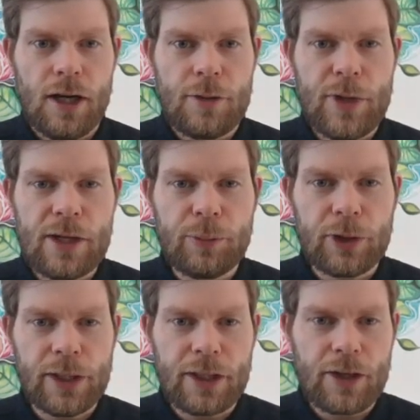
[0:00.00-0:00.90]
I made
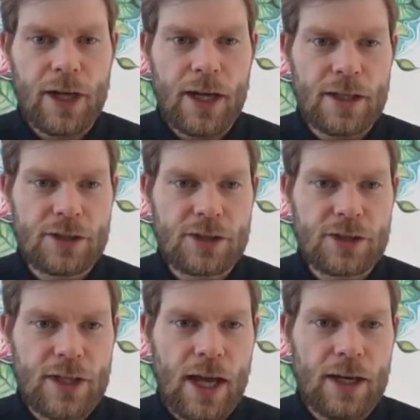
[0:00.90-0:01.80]
player a
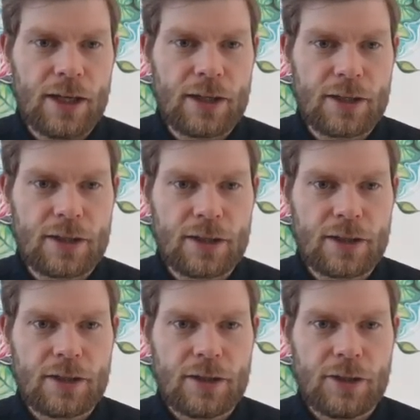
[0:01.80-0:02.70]
static
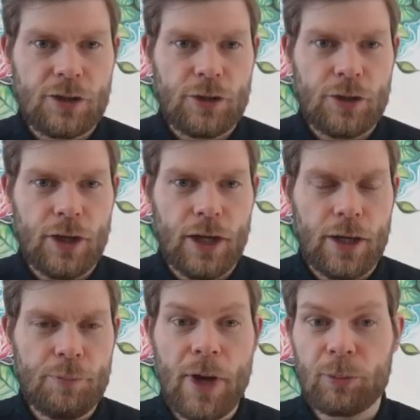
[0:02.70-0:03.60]

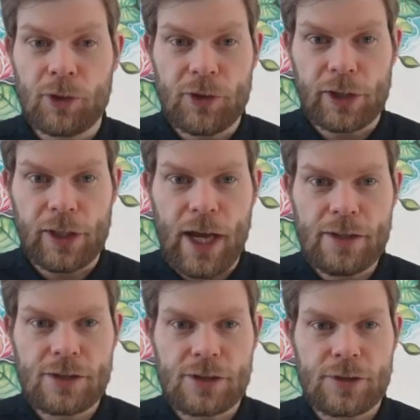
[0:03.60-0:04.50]
member of the
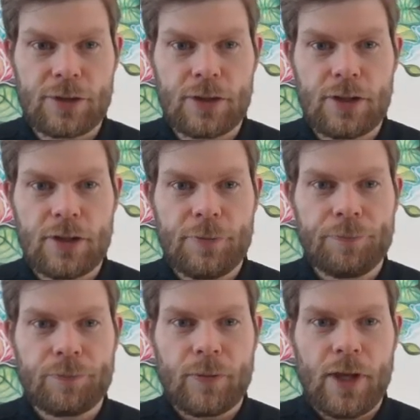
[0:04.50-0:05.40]
class,
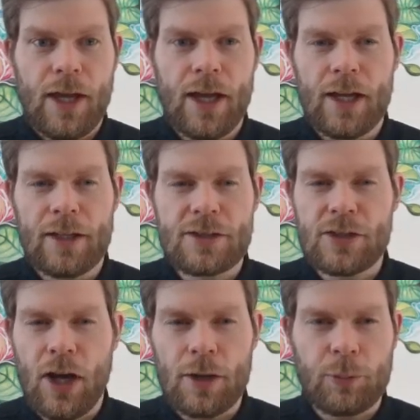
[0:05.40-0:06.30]
and it's
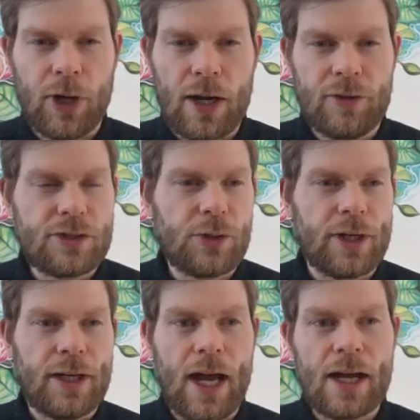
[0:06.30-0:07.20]
not private, so I
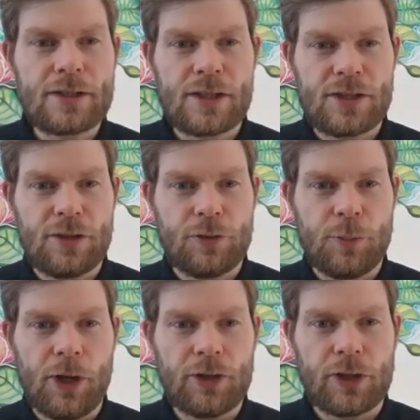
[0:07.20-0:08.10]
can access it
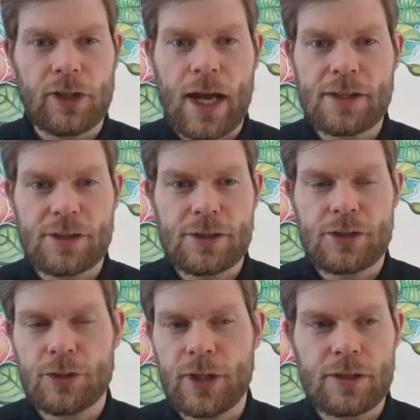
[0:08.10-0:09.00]
from other classes.
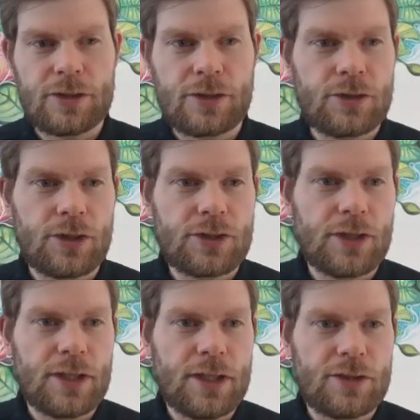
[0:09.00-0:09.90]
So that's just
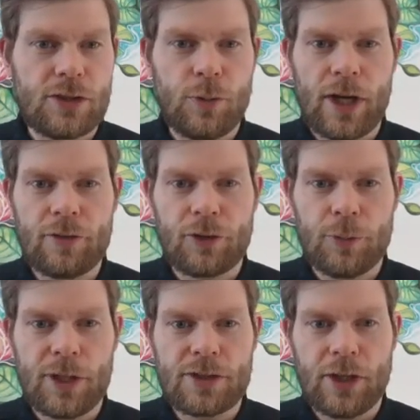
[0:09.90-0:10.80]
an easy way for
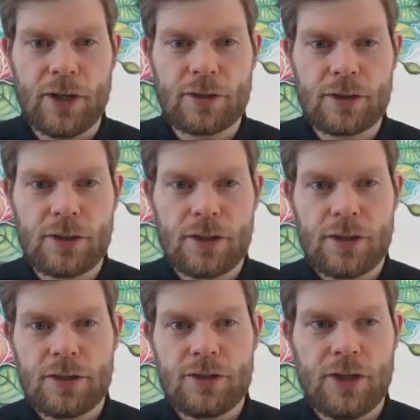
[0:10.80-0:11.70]
me
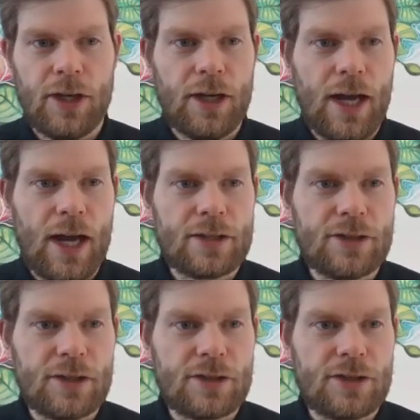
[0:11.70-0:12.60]
to
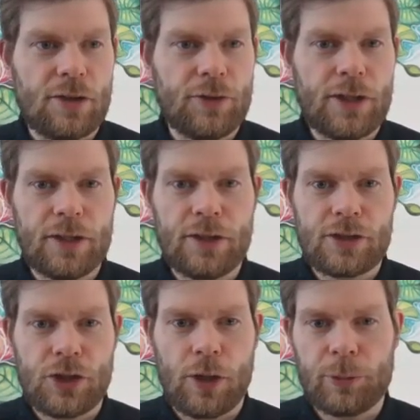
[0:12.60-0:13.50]
access stuff I need in the
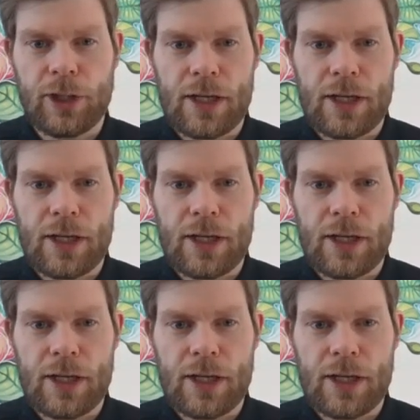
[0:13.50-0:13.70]
shop